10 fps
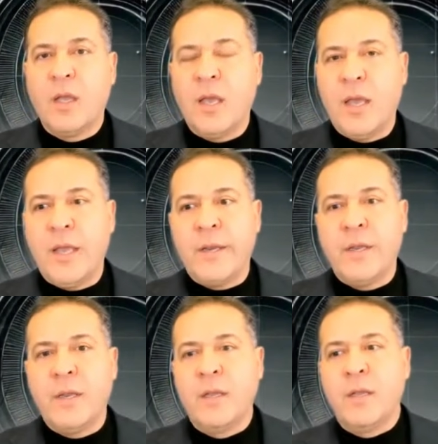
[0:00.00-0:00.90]
and
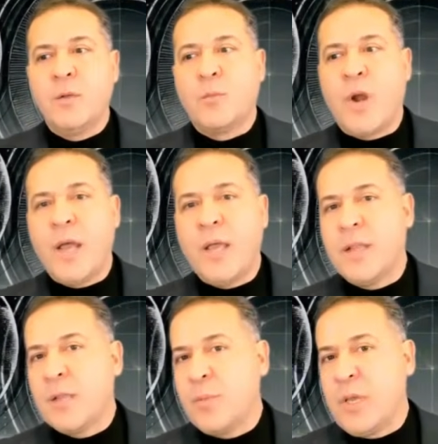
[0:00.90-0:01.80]
Brian
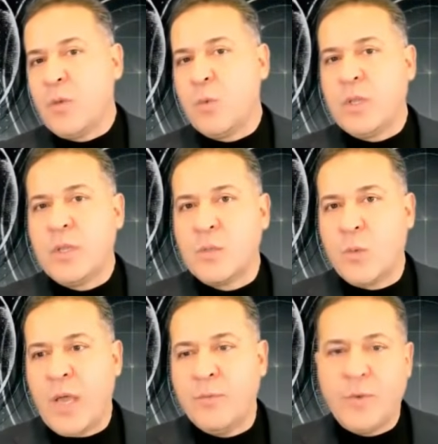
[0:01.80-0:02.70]
not being with his
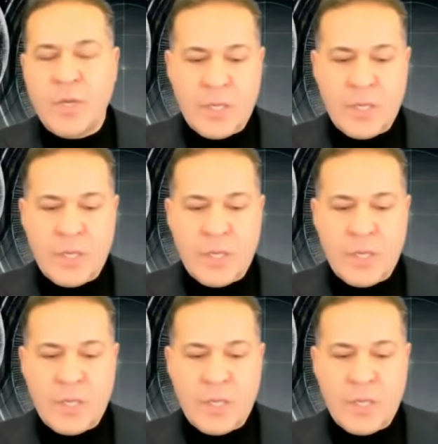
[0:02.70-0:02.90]
wife.